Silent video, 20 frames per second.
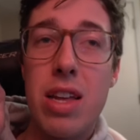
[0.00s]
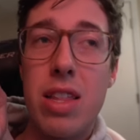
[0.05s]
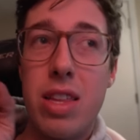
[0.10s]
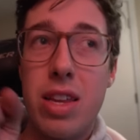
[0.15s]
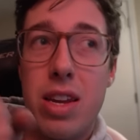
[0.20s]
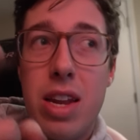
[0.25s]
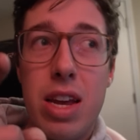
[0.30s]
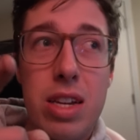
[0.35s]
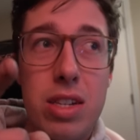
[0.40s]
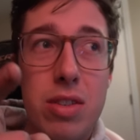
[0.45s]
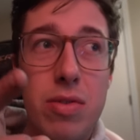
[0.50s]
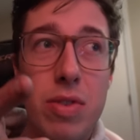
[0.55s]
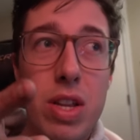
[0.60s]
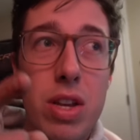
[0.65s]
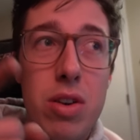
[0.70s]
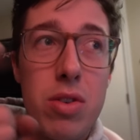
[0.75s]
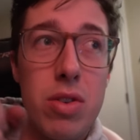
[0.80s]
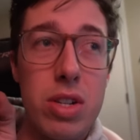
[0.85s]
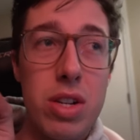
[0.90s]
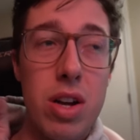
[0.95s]
The next
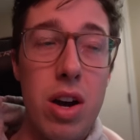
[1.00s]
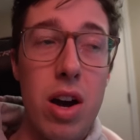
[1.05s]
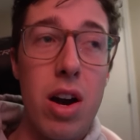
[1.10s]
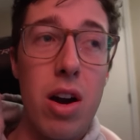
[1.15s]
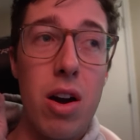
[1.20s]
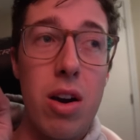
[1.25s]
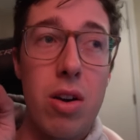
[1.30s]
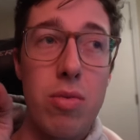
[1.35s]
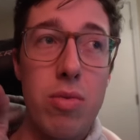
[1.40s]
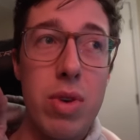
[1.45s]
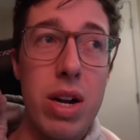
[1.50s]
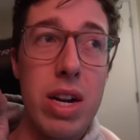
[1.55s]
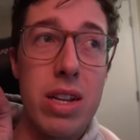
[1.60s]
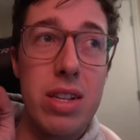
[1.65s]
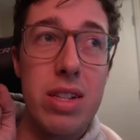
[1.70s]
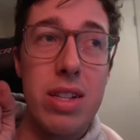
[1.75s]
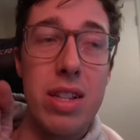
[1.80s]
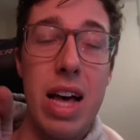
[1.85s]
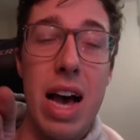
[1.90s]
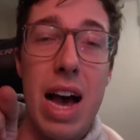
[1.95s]
video is
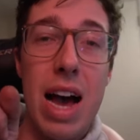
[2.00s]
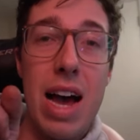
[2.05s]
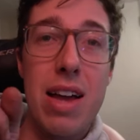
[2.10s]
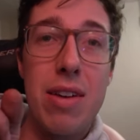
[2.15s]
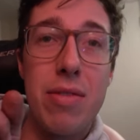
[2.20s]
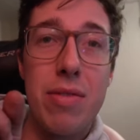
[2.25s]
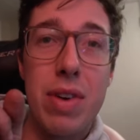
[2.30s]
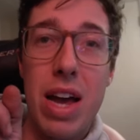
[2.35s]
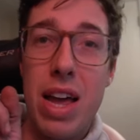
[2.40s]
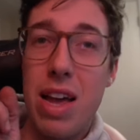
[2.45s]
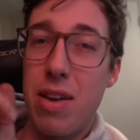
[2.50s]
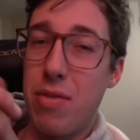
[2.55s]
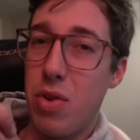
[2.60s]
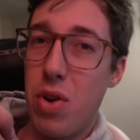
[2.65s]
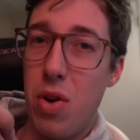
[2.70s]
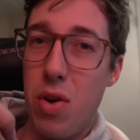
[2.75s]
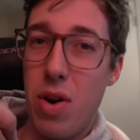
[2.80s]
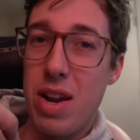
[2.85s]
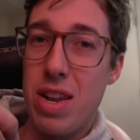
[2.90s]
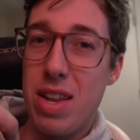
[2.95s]
already live. I have
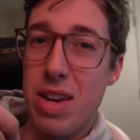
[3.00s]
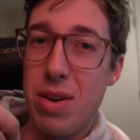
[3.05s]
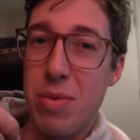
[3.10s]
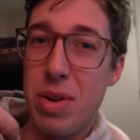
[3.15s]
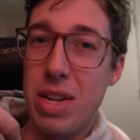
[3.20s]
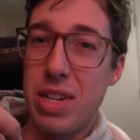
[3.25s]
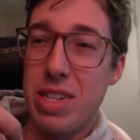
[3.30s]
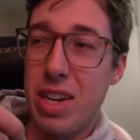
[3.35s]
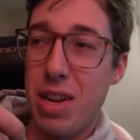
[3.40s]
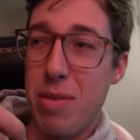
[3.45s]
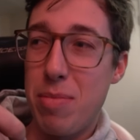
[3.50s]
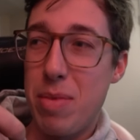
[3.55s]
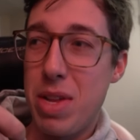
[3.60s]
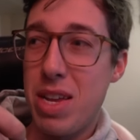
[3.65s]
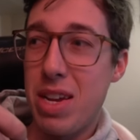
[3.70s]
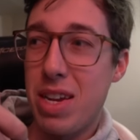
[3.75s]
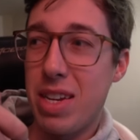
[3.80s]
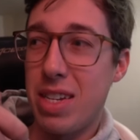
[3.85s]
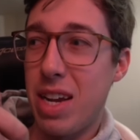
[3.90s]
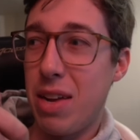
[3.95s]
no idea what it's gonna
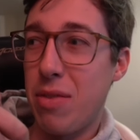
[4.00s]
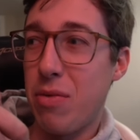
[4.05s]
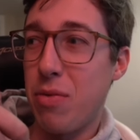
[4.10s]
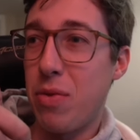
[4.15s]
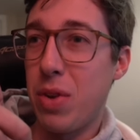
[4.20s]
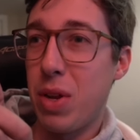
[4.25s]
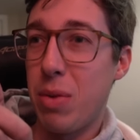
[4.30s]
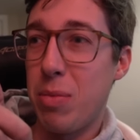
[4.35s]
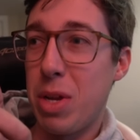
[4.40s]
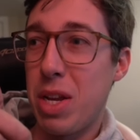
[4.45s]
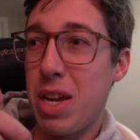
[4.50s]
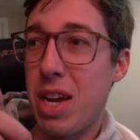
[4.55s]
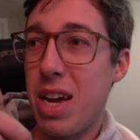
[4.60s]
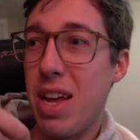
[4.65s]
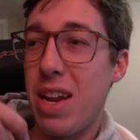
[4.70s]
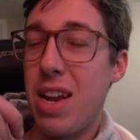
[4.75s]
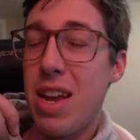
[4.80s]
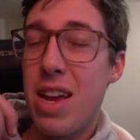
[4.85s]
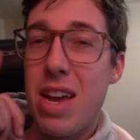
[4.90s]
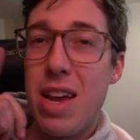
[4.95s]
be because I haven't filmed it
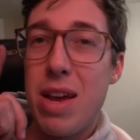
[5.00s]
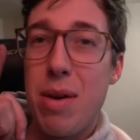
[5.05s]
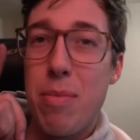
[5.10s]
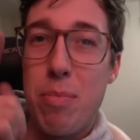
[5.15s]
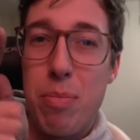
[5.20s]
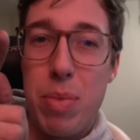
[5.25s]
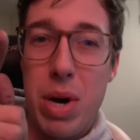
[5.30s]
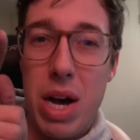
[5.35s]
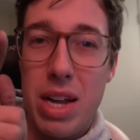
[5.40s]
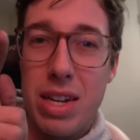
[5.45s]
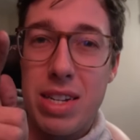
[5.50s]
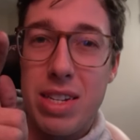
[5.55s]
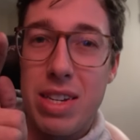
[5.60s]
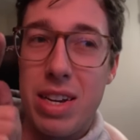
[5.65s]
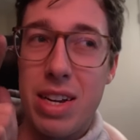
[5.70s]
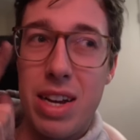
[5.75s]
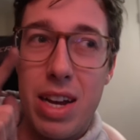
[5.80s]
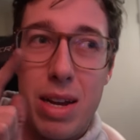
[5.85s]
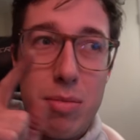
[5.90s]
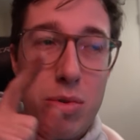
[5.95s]
yet, but
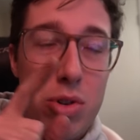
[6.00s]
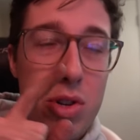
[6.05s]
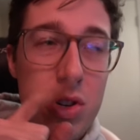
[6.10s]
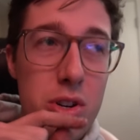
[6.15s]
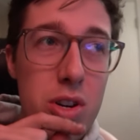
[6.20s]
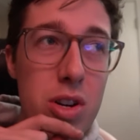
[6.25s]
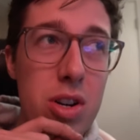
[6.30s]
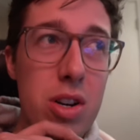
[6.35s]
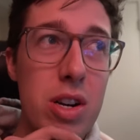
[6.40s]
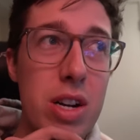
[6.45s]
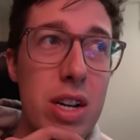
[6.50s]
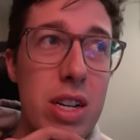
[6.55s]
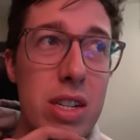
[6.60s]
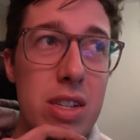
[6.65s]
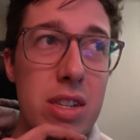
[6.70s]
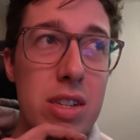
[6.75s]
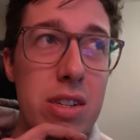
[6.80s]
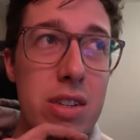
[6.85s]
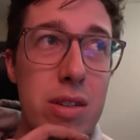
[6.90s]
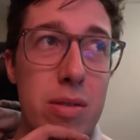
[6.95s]
I'm sure
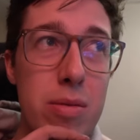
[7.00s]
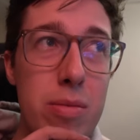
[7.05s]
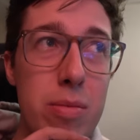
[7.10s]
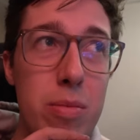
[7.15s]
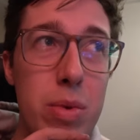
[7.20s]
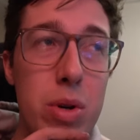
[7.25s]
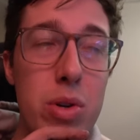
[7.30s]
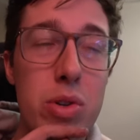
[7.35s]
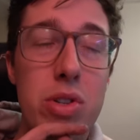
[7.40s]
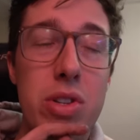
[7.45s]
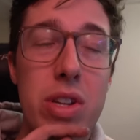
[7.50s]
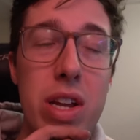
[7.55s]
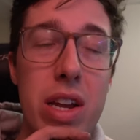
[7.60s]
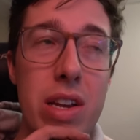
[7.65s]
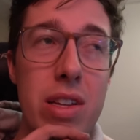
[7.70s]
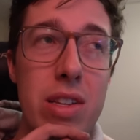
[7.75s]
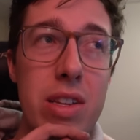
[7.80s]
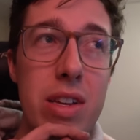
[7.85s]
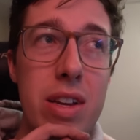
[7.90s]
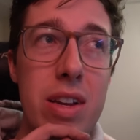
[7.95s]
it's most
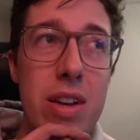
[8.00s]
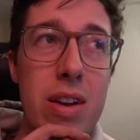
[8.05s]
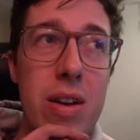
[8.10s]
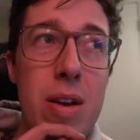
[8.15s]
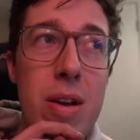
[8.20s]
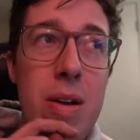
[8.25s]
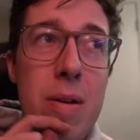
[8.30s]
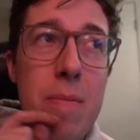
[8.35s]
likely